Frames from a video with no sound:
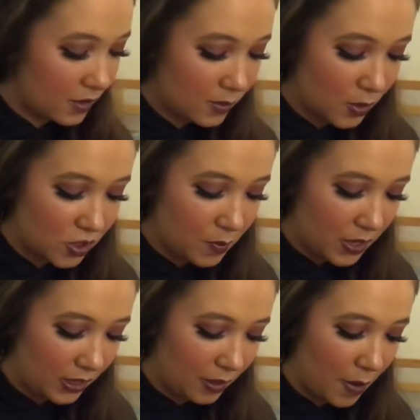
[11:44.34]
especially
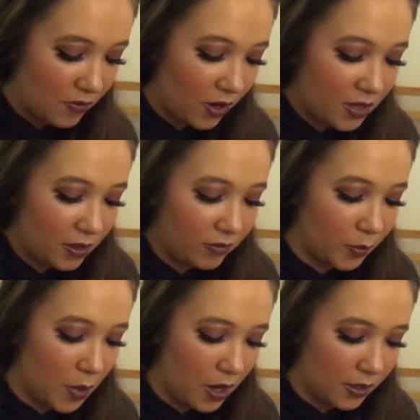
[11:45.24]
meeting them, I've already loved their
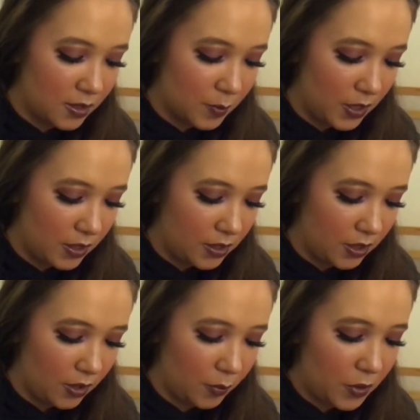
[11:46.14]
products, but you
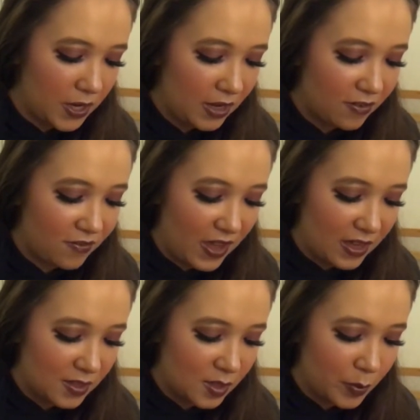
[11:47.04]
know, putting a
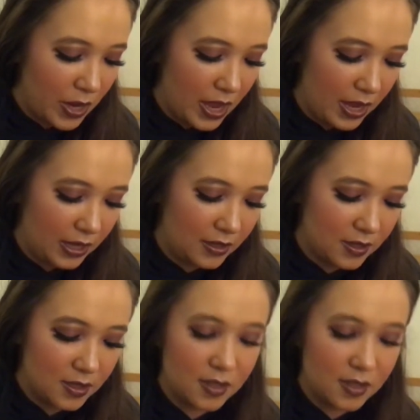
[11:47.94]
face behind